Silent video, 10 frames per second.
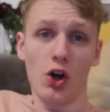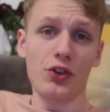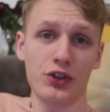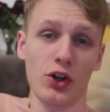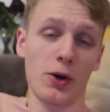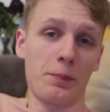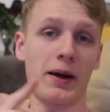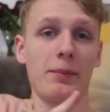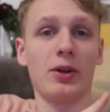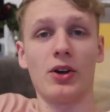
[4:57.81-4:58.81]
Also,
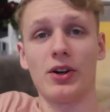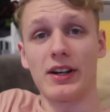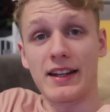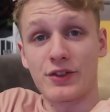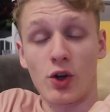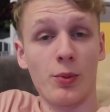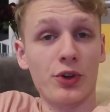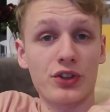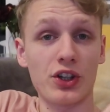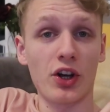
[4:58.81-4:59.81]
Pablo is
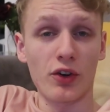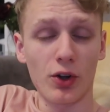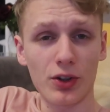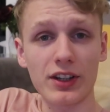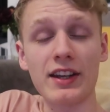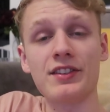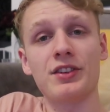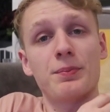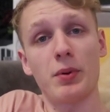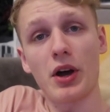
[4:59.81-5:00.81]
almost a year old. It is
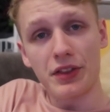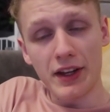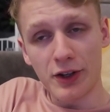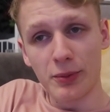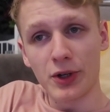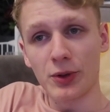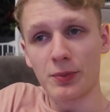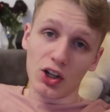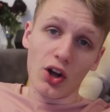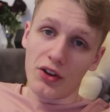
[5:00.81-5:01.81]
his birthday coming
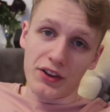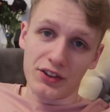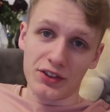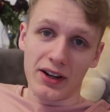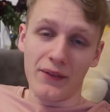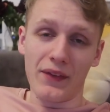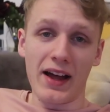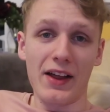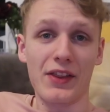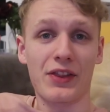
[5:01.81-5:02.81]
A lot of things around
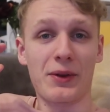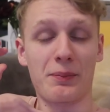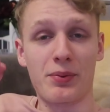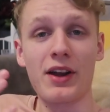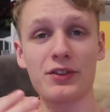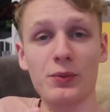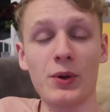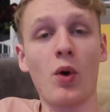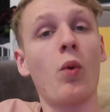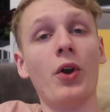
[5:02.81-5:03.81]
that. The present
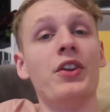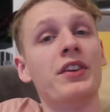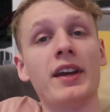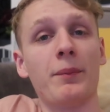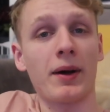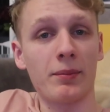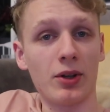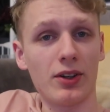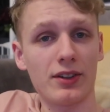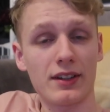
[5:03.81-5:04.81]
we were wanting to get
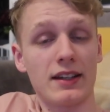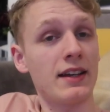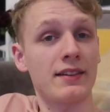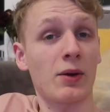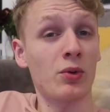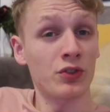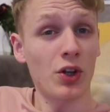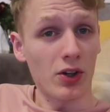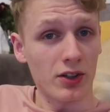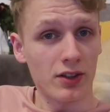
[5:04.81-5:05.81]
Pablo, is out of
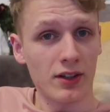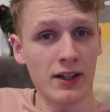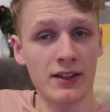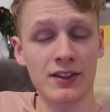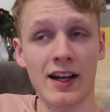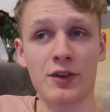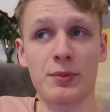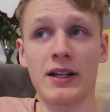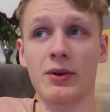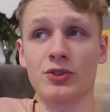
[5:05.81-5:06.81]
stock and has
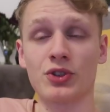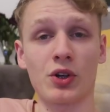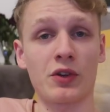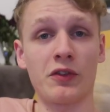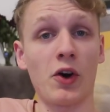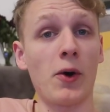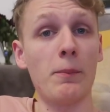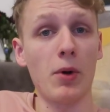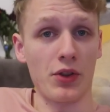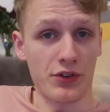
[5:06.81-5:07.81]
been out of stock for
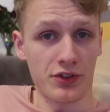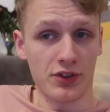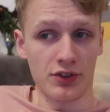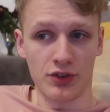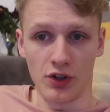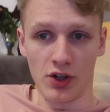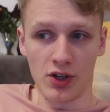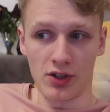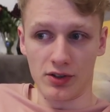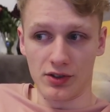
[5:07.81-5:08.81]
months.
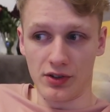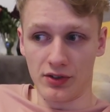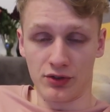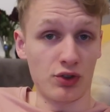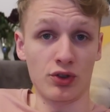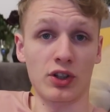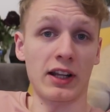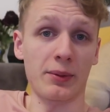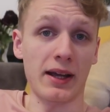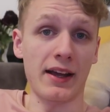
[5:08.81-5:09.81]
So doesn't look
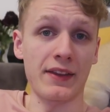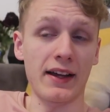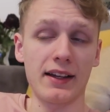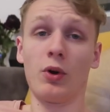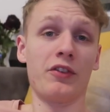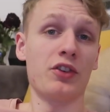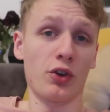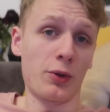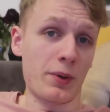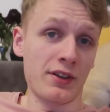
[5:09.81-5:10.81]
like we're getting that. One of his
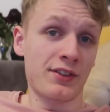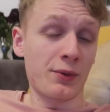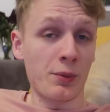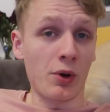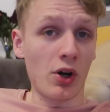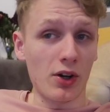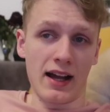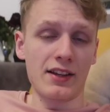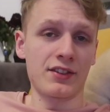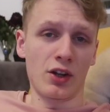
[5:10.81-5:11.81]
other presents that we bought
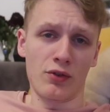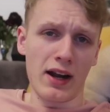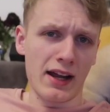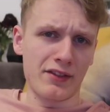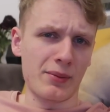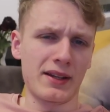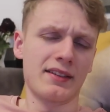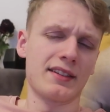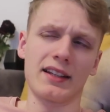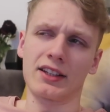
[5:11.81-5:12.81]
hasn't arrived. I mean,
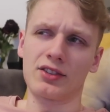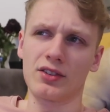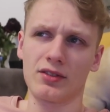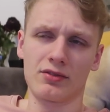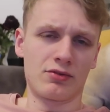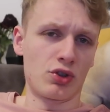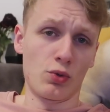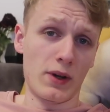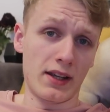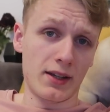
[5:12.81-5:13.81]
it's still like
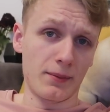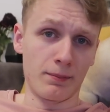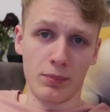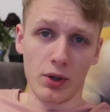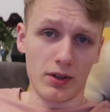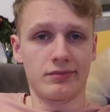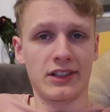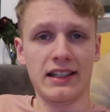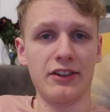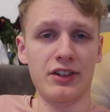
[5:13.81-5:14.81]
2 weeks, but the
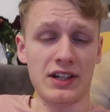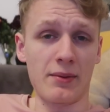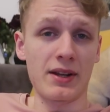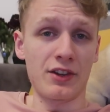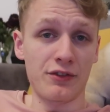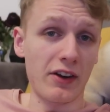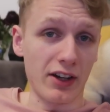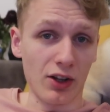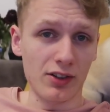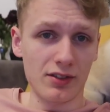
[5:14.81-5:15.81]
delivery time on it is
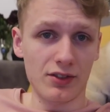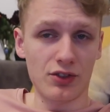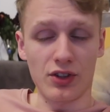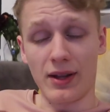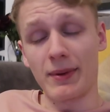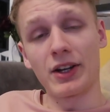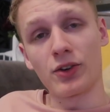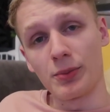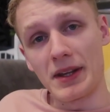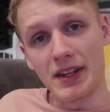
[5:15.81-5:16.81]
very long, so that might
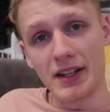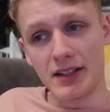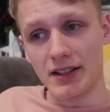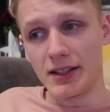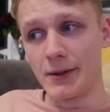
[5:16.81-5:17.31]
not come either.